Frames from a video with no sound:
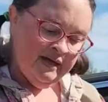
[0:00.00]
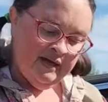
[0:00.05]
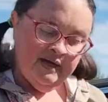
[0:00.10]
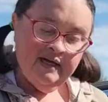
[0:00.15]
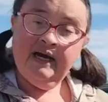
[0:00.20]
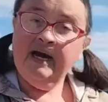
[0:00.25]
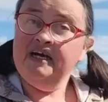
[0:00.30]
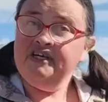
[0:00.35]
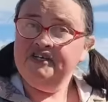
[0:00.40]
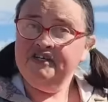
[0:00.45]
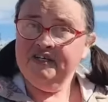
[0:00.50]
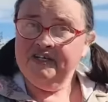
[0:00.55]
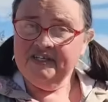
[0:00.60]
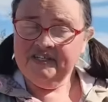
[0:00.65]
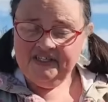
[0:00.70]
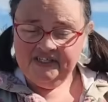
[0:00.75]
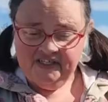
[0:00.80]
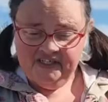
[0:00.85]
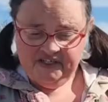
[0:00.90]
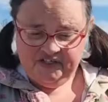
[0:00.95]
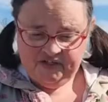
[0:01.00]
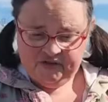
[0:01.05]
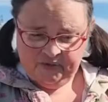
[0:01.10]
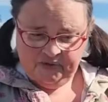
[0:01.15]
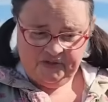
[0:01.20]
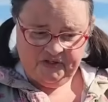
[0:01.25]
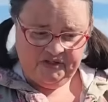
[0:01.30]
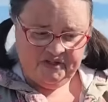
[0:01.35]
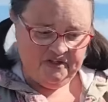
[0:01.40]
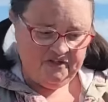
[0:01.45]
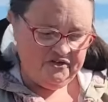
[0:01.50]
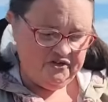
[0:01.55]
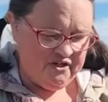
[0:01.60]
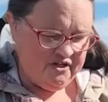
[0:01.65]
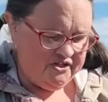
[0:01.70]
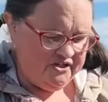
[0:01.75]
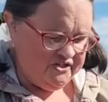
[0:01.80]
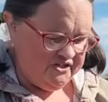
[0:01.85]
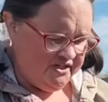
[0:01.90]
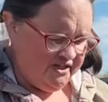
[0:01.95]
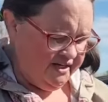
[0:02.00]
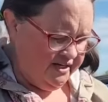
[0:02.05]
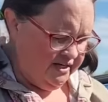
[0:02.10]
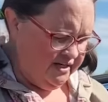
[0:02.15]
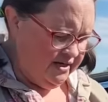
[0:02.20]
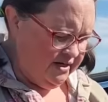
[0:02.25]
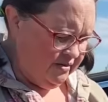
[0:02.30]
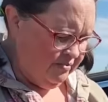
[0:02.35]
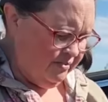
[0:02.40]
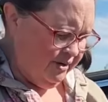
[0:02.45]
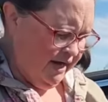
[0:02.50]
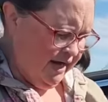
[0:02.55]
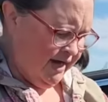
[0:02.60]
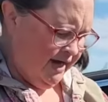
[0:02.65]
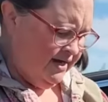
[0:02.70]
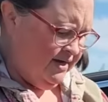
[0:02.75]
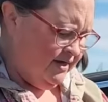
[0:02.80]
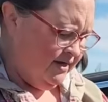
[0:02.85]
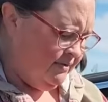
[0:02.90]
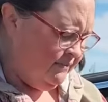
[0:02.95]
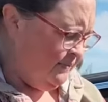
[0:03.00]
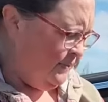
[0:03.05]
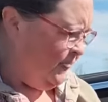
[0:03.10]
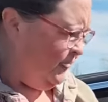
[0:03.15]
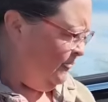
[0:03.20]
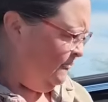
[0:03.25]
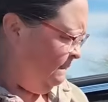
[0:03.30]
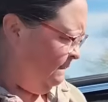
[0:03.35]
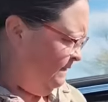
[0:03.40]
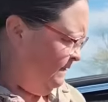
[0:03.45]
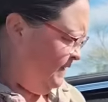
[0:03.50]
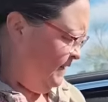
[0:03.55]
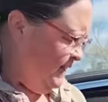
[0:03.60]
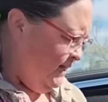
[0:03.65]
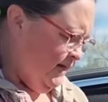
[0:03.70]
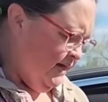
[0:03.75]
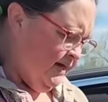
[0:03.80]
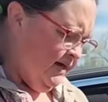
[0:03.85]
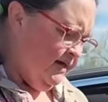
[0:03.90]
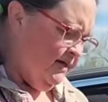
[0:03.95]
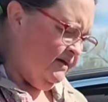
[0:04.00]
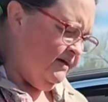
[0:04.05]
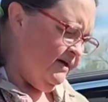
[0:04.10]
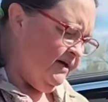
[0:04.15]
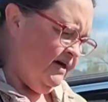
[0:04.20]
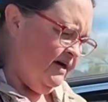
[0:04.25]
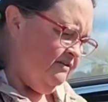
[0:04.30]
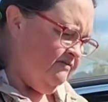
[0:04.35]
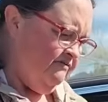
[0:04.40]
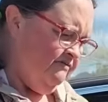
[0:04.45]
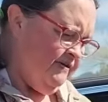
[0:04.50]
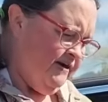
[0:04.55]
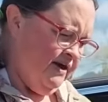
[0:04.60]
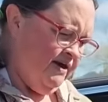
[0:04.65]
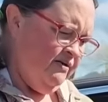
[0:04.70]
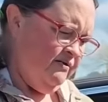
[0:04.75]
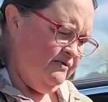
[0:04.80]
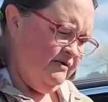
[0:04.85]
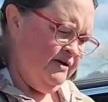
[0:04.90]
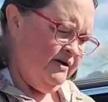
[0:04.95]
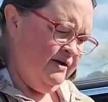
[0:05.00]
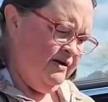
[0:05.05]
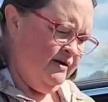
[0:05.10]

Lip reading: As you can see, it stores in a drawstring bag. And I found